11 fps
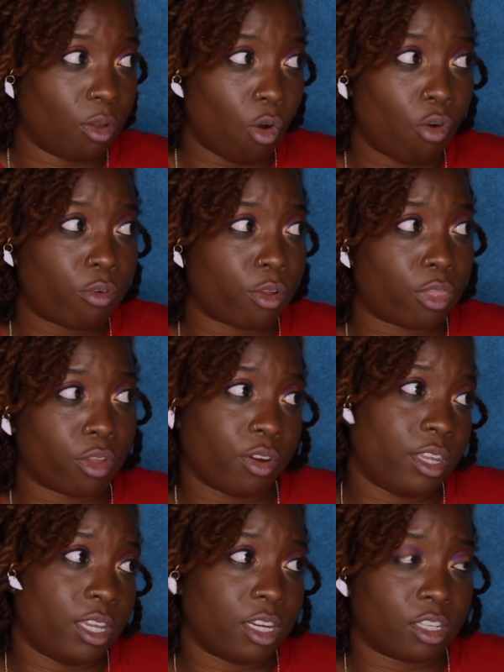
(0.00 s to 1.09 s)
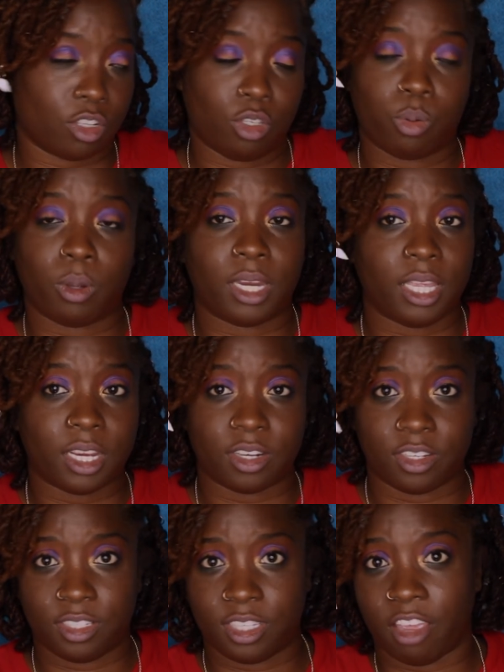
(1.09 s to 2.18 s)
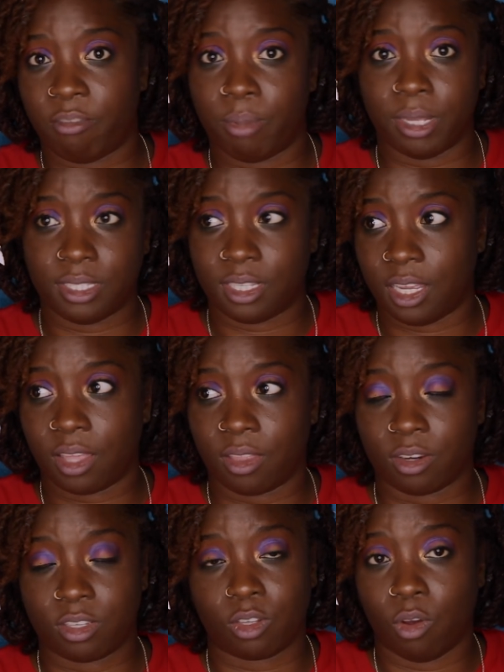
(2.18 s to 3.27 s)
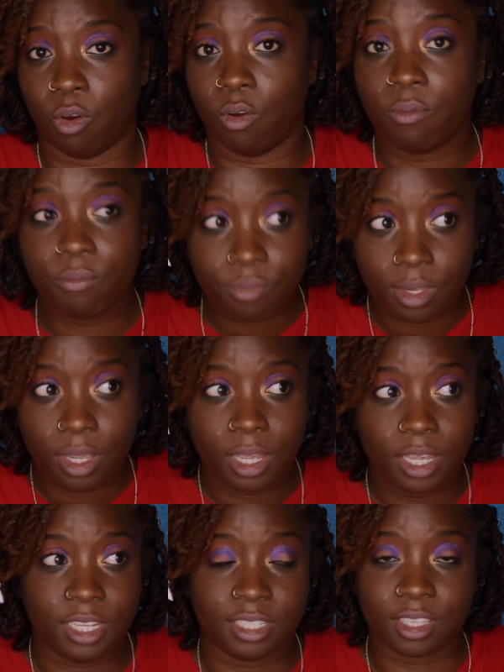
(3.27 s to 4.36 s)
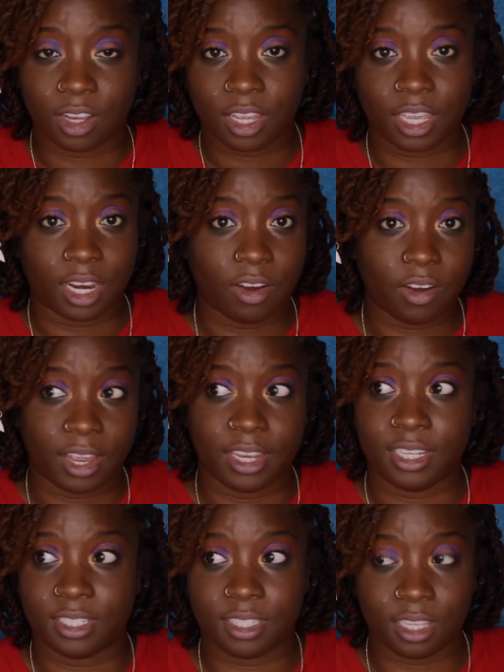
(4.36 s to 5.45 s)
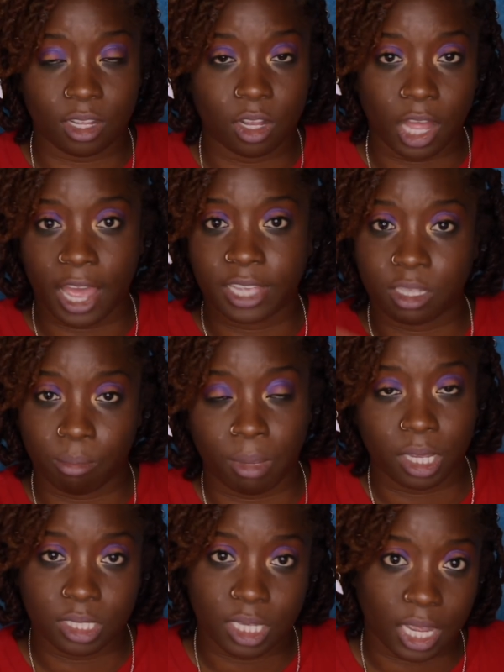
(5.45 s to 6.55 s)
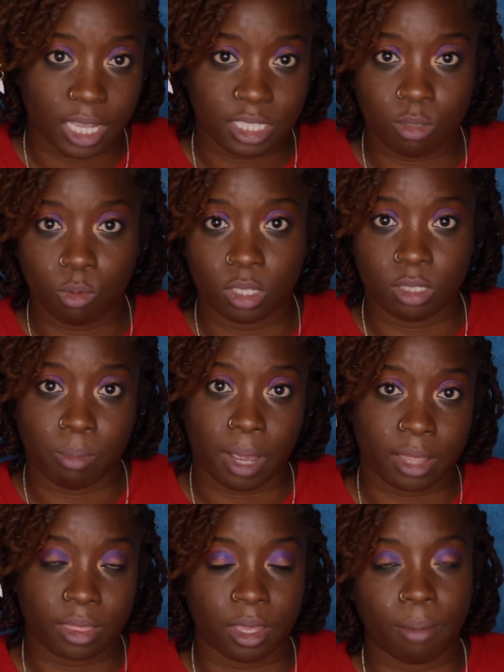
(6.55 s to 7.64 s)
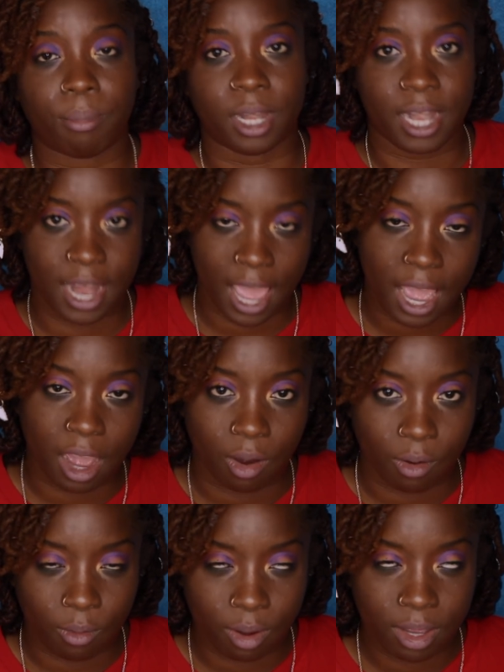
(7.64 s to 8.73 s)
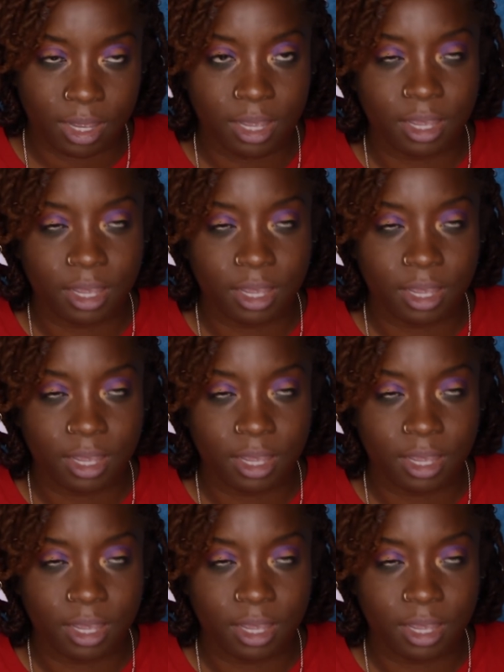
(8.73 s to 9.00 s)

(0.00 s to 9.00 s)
over 30 years or 20 years they've been together, so he stuck it out, and he's still as amazing as he was back then. But now,